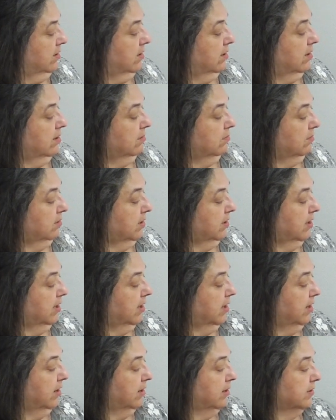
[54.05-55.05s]

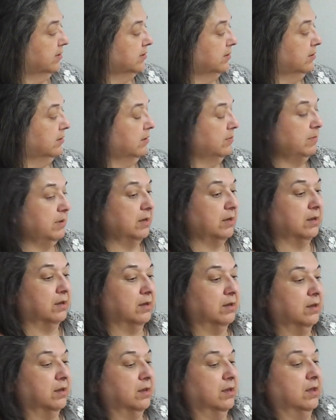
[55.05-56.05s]
Okay, so let me,
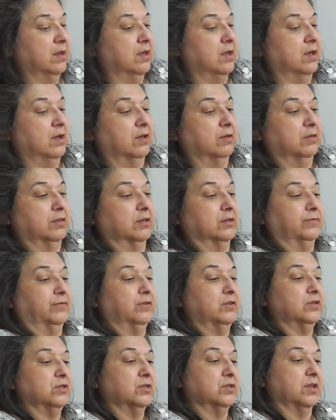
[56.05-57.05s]
the
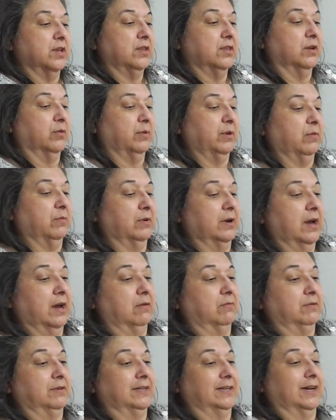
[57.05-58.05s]
first thing that we were,
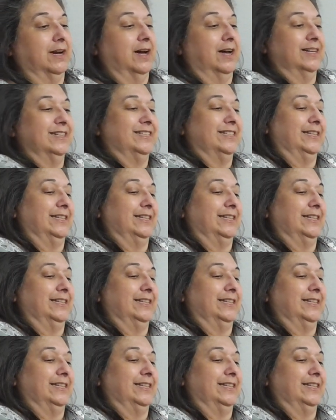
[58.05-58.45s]
I got